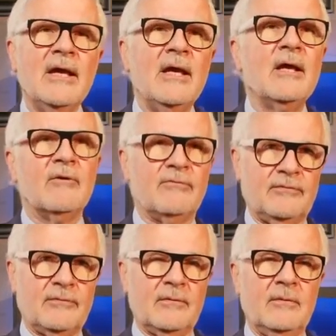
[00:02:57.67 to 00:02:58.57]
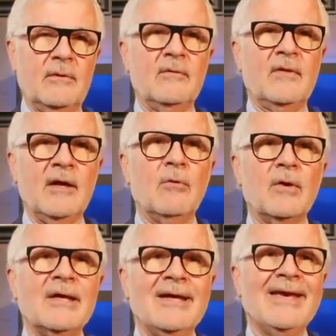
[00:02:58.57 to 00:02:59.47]
if they
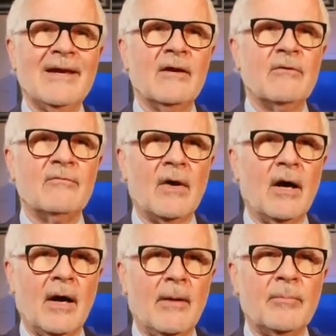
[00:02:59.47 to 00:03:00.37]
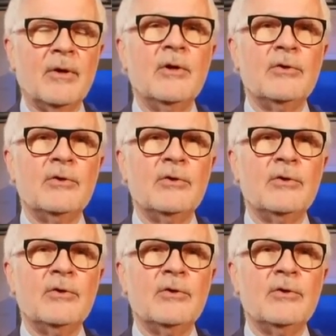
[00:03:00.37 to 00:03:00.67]
will give up